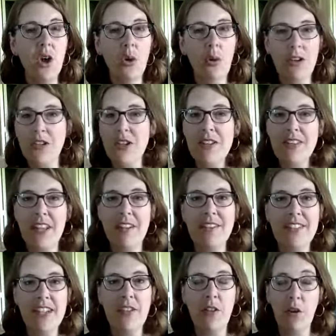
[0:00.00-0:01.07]
questions that I've
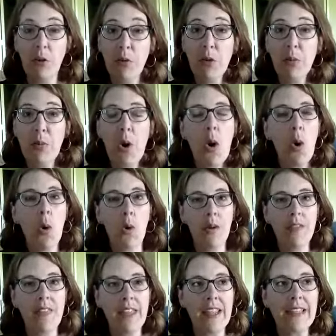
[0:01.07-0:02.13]
seen in the group or
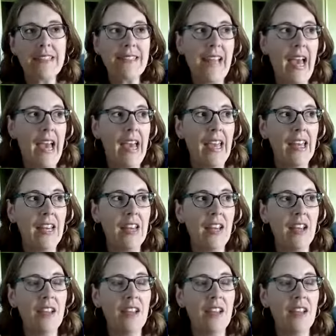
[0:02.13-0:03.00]
things that